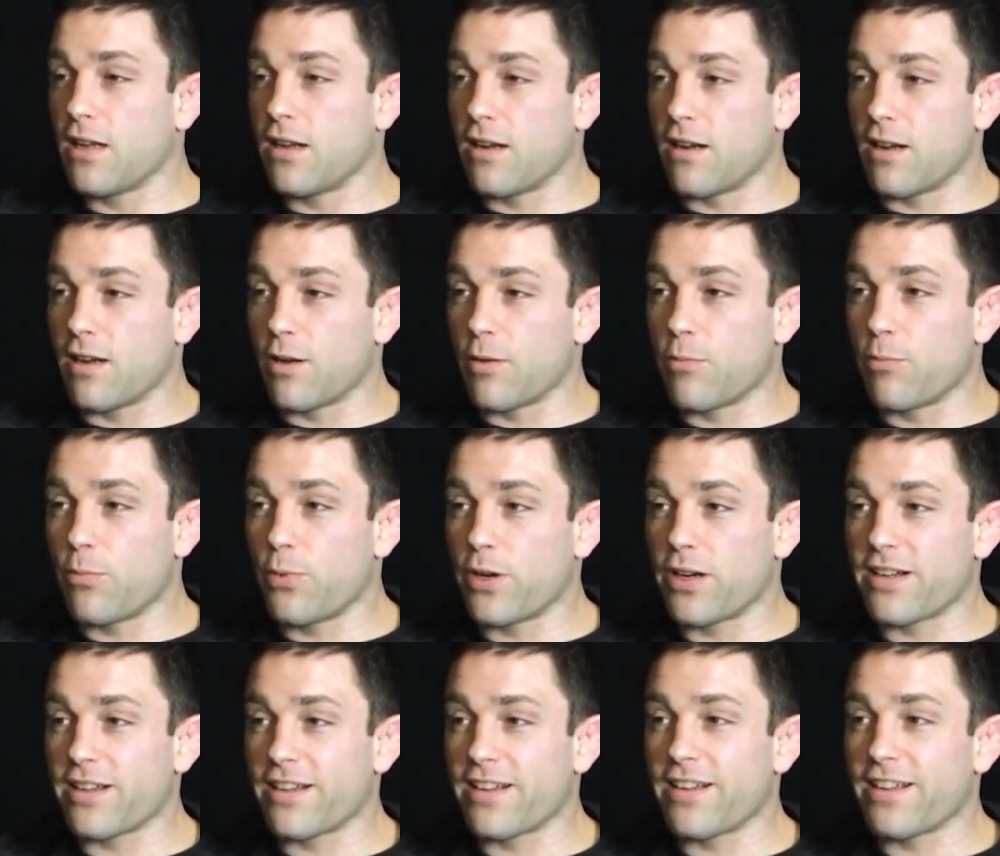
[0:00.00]
Um,
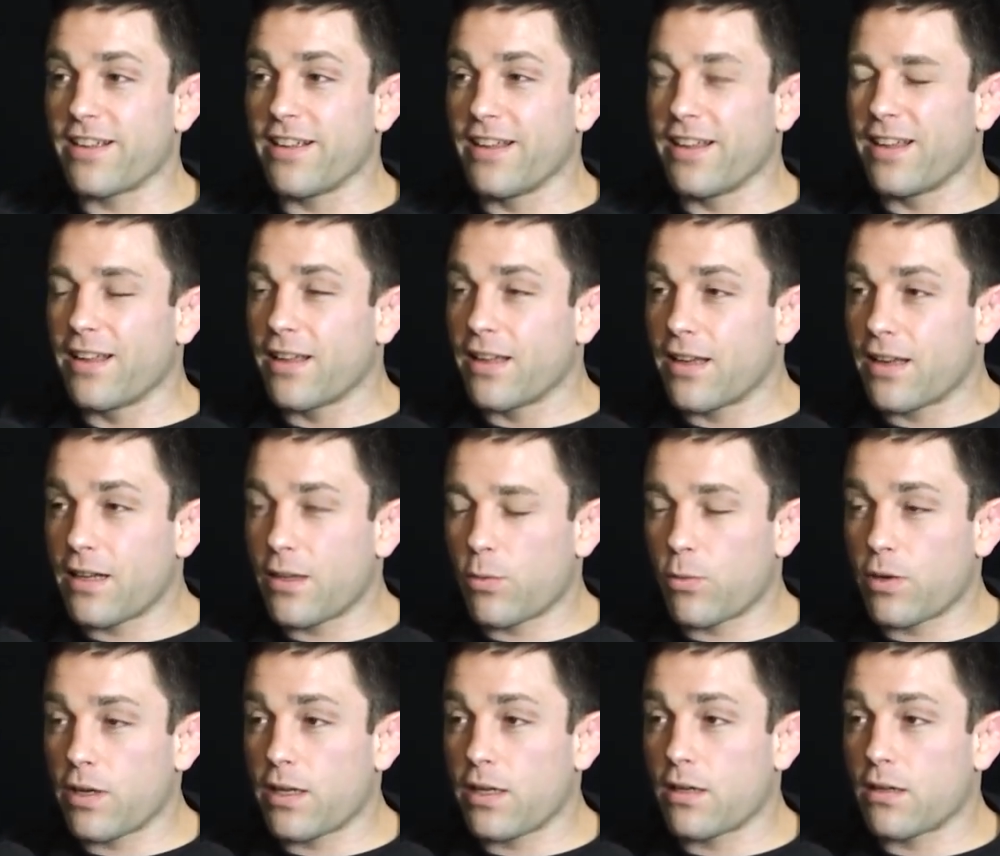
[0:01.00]
but uh,
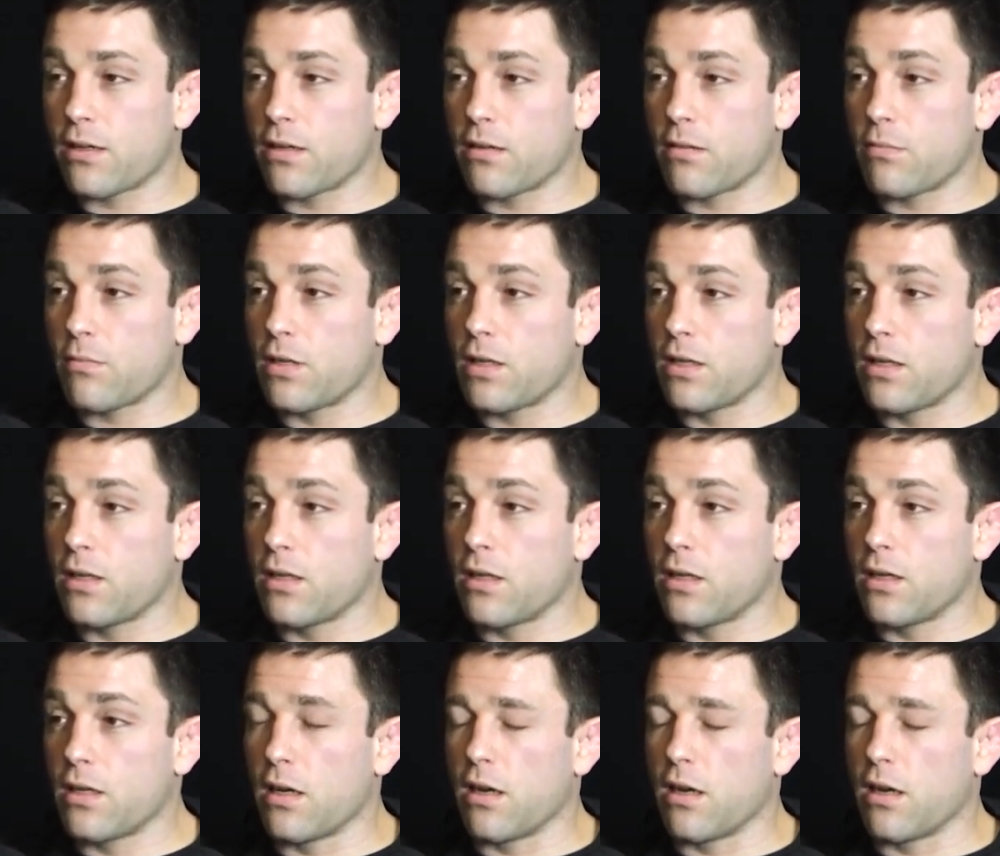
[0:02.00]
anyway, uh, Dave or Tom?